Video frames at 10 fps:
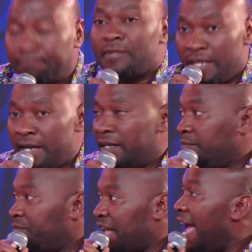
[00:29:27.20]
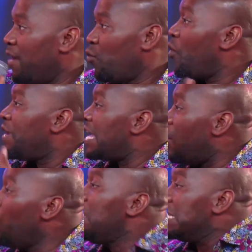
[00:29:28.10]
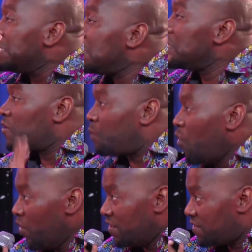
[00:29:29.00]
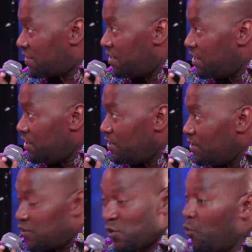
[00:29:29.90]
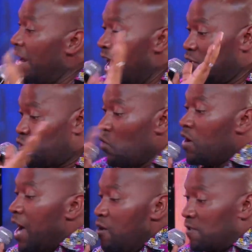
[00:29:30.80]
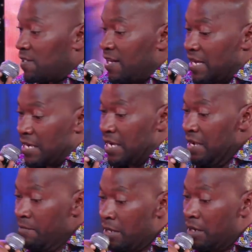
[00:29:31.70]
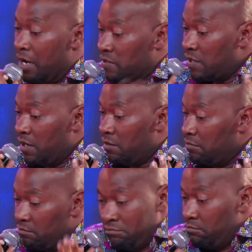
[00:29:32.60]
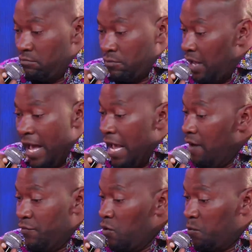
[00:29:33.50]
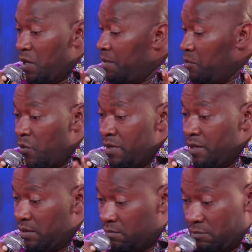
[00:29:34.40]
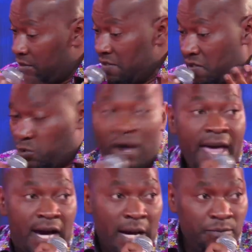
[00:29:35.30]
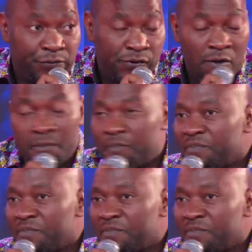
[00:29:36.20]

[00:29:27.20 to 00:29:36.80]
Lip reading: Yeah, and we are only 6 boys. So when I saw girls that are coming, I said, I have no problem with it. This is where I come from.